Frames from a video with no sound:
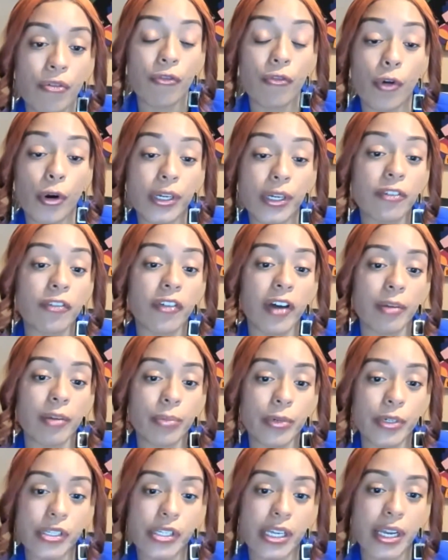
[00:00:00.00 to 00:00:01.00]

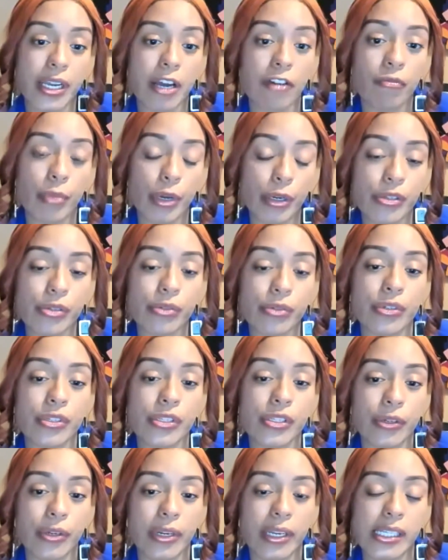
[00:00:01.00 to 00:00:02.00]
45% of middle school
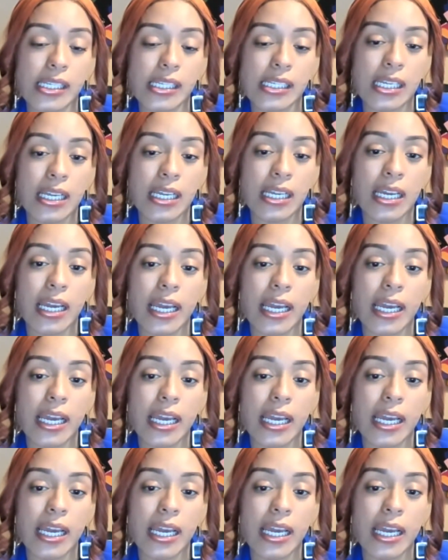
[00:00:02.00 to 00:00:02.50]
students,